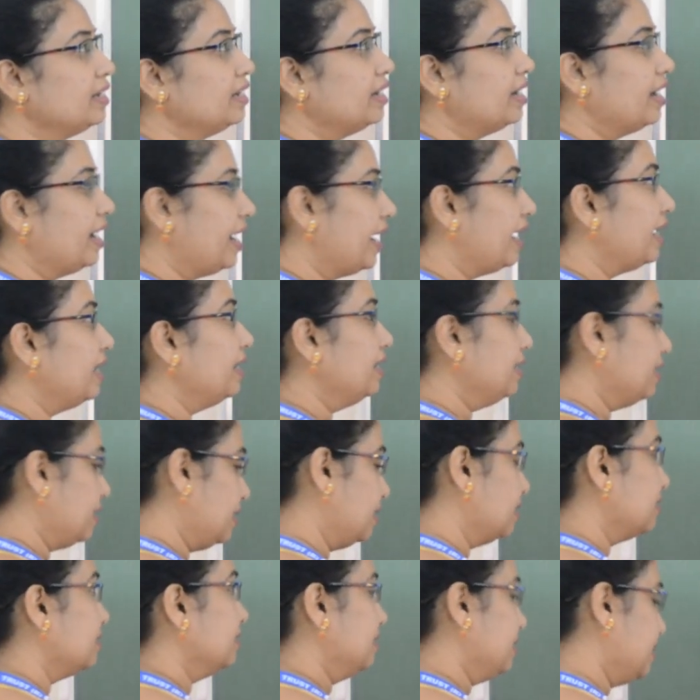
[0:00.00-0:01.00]
and
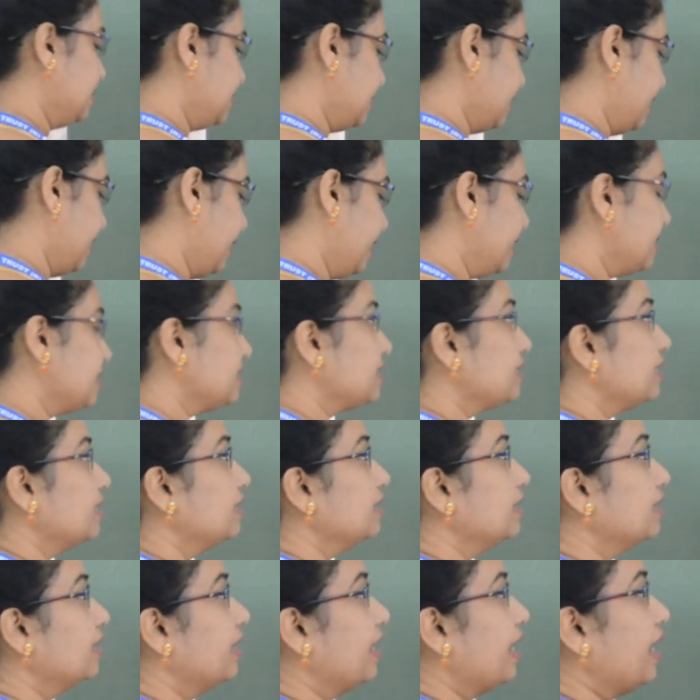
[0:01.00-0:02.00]
this is
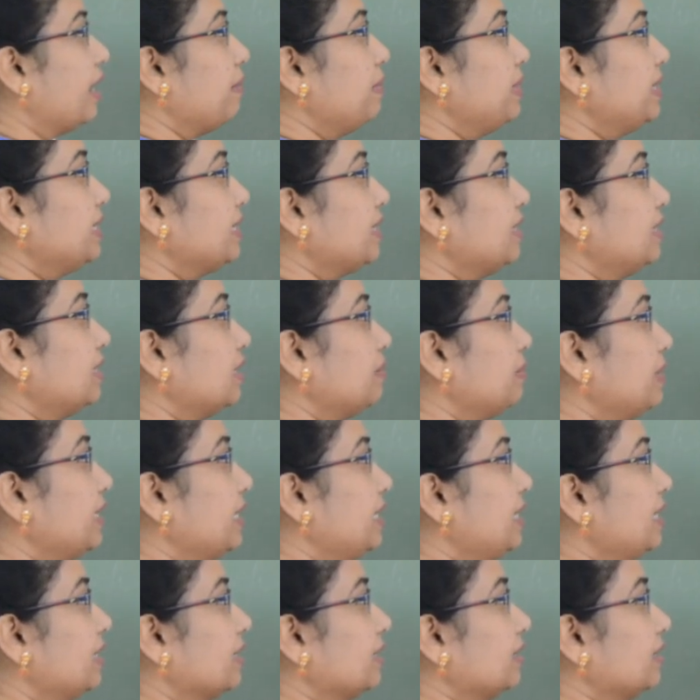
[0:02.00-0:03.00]
the emitter terminal